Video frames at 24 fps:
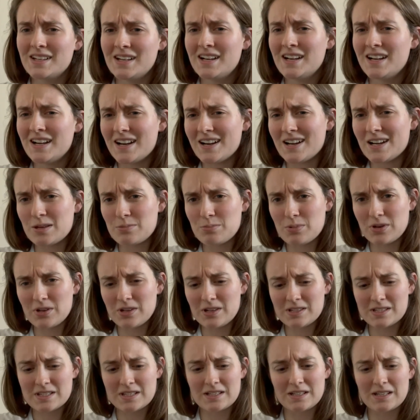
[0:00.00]
I
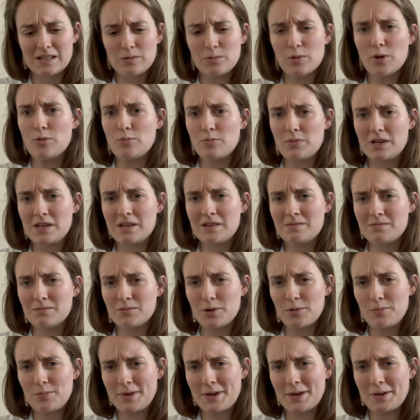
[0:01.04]
personally won't
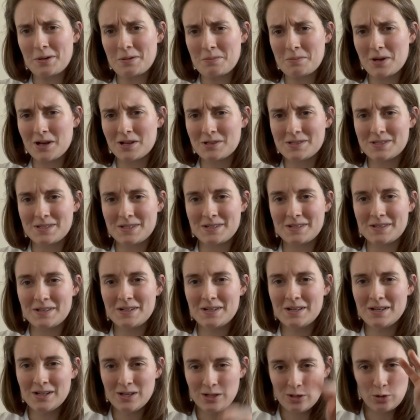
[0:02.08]
be going back to
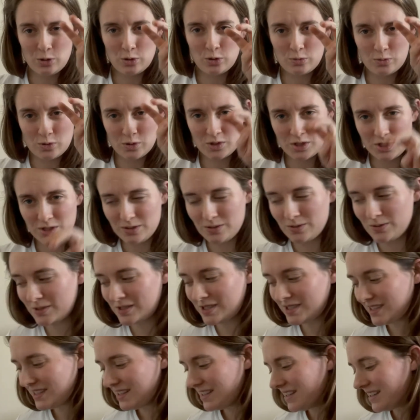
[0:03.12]
normal shoes
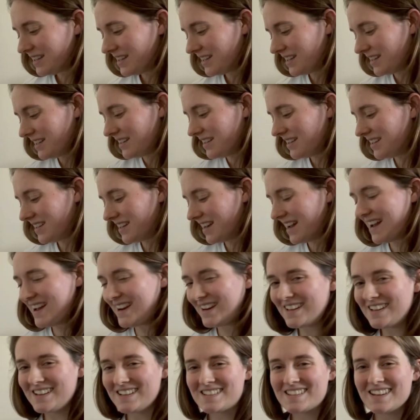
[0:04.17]

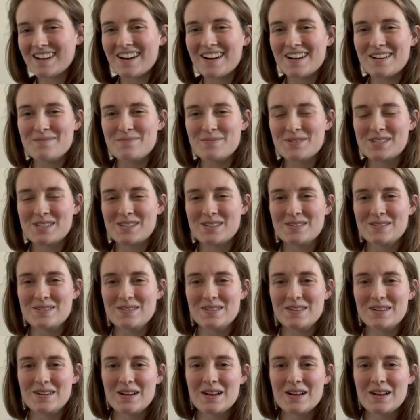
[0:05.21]
anytime soon.